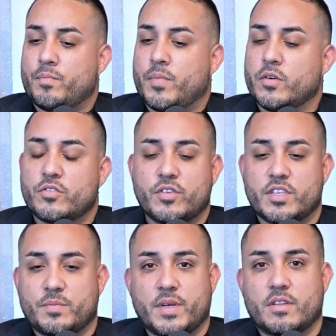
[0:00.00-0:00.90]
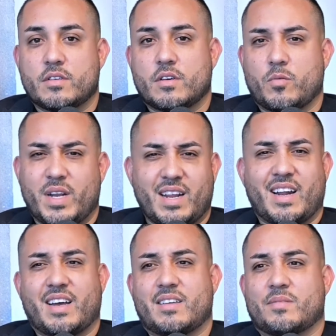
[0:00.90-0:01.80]
Poetry has been a way that
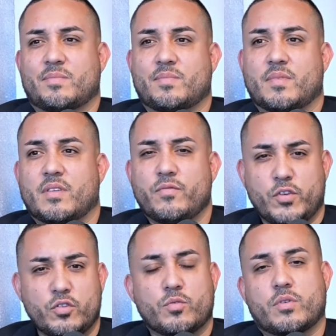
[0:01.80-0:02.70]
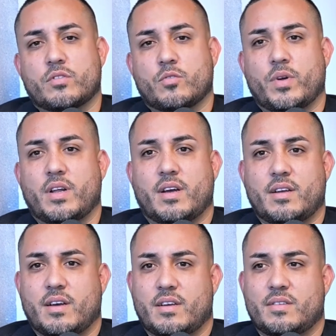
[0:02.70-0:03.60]
I view the world, the way
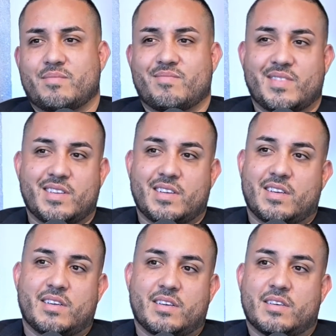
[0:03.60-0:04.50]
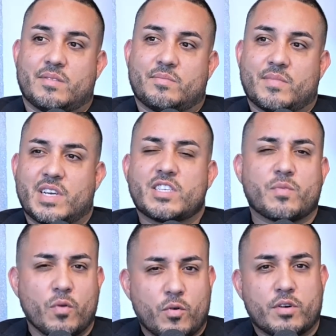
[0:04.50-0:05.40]
that I
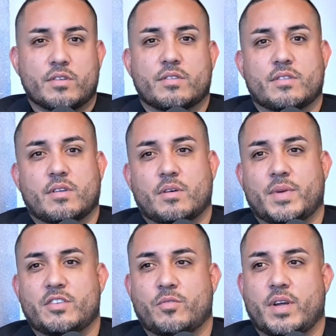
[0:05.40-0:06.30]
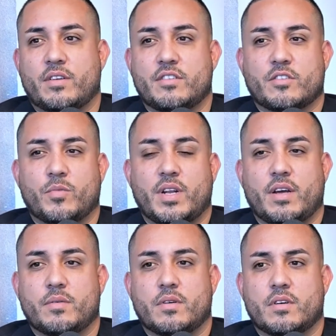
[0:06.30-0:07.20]
explore my surroundings, the way
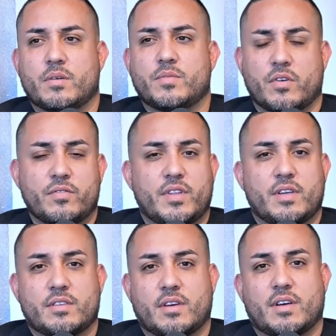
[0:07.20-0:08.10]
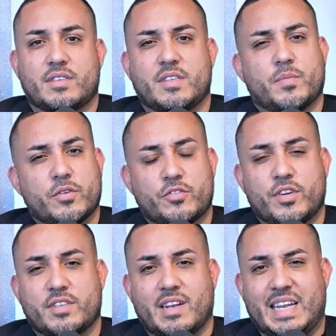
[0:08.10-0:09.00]
that I observe things. I see
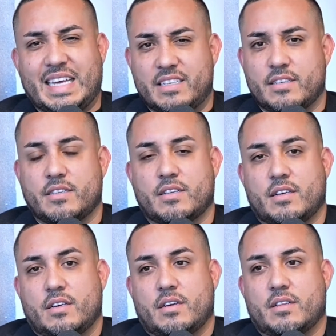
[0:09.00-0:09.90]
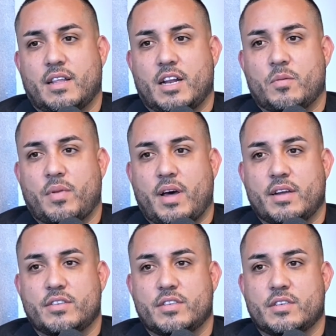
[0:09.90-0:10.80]
poetry as a lens that I
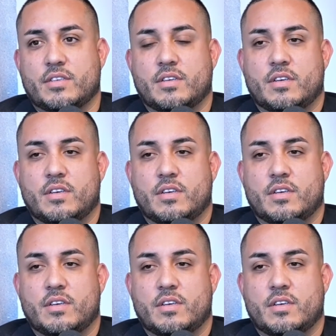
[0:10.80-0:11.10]
apply to